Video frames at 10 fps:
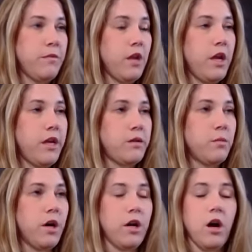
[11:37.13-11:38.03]
And
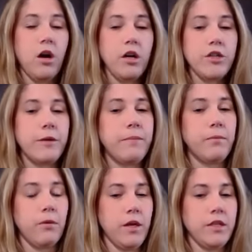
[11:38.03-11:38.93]
what a hardship
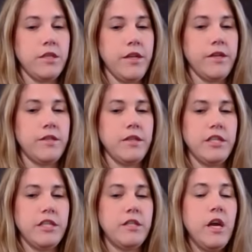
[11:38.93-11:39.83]
request
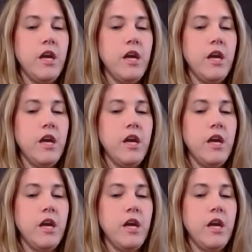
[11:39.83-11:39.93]
is